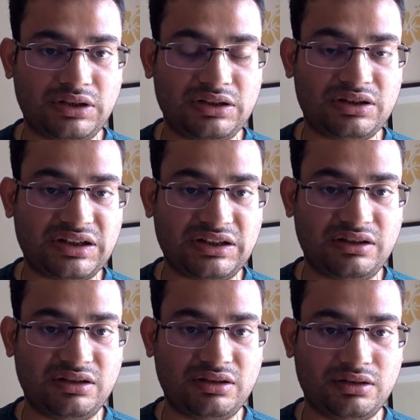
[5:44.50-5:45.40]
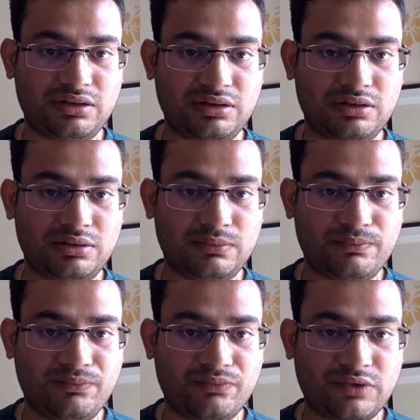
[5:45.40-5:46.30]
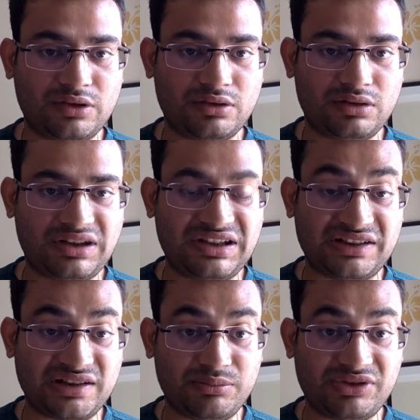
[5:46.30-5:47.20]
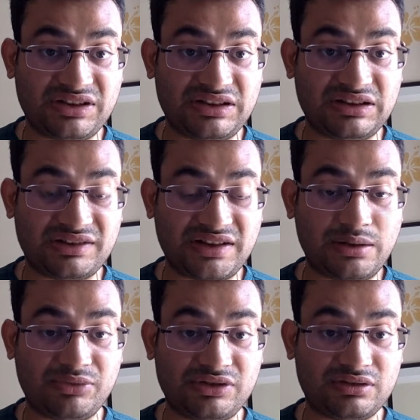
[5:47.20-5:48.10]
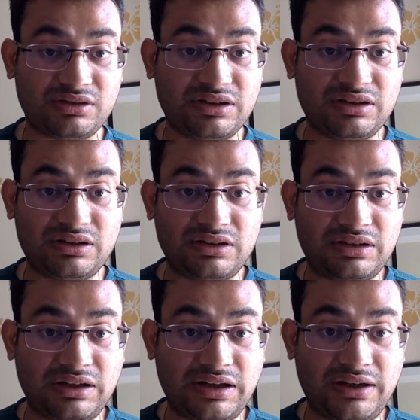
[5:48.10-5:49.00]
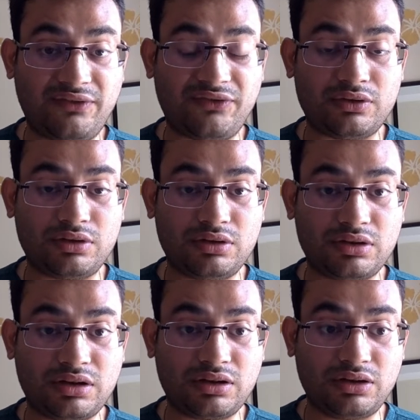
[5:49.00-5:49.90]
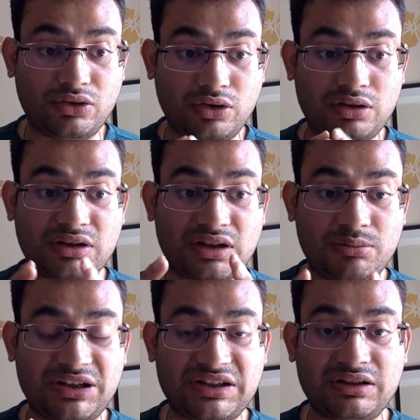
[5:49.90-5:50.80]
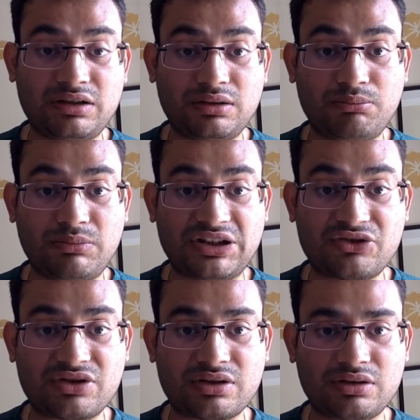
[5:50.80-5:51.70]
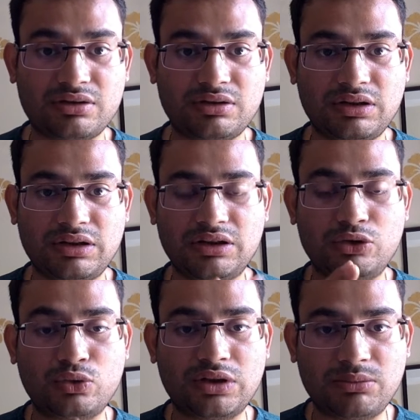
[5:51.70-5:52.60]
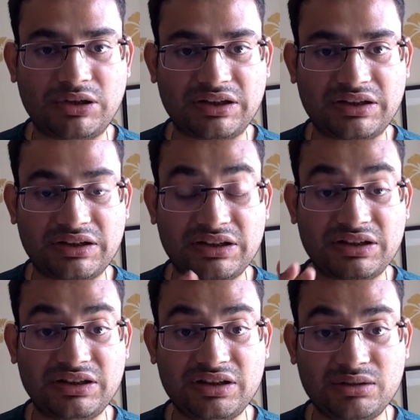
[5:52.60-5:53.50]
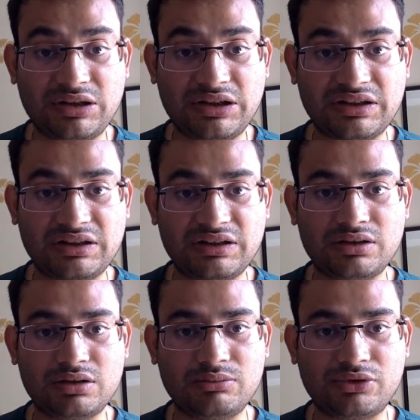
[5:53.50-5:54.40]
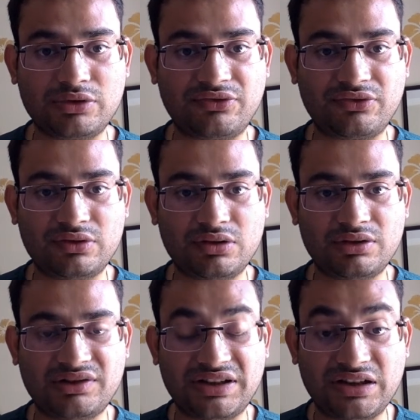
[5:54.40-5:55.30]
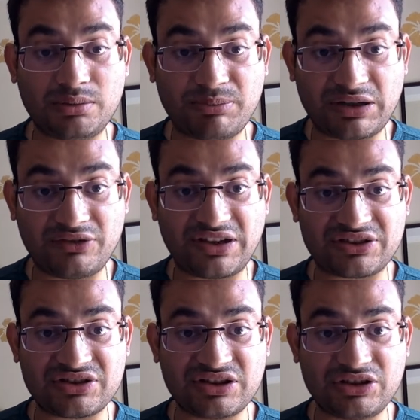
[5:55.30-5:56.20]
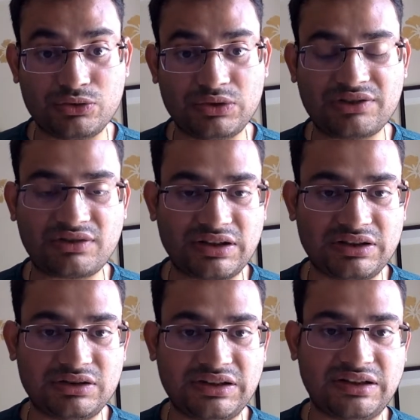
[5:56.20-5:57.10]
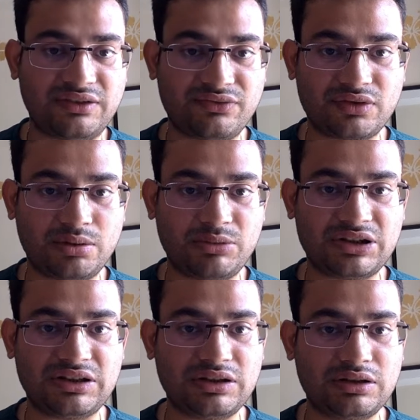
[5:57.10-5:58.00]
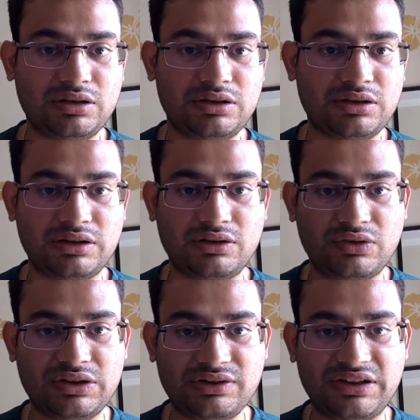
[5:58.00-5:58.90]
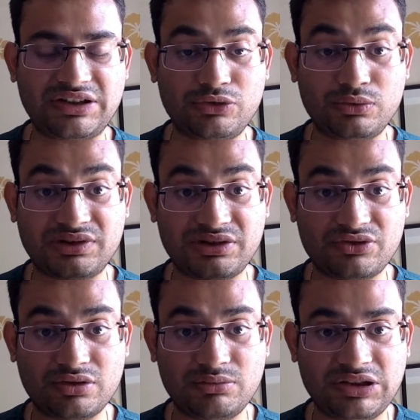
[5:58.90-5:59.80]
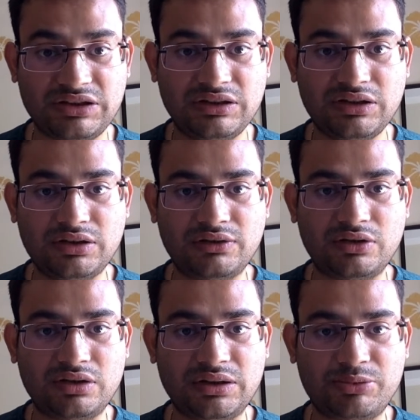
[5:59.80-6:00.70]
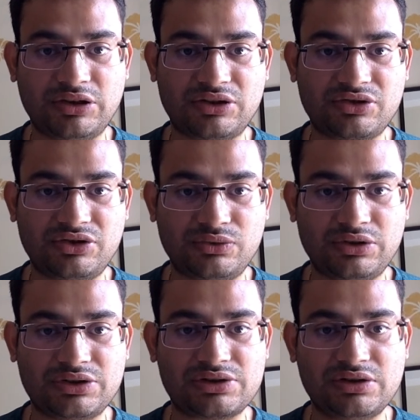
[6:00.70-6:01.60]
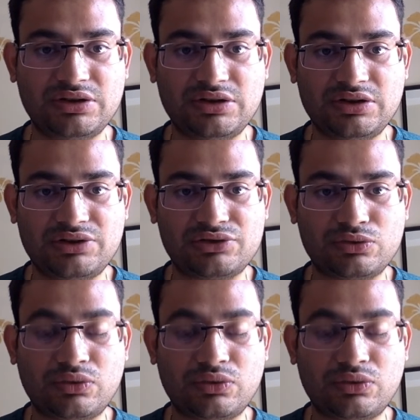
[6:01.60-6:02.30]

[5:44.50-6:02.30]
Intel, TSMC, and Samsung, have not committed much in the local market, in the Indian market, in terms of setting up manufacturing units. Rather, they have committed in other countries like US and Germany for their production units. So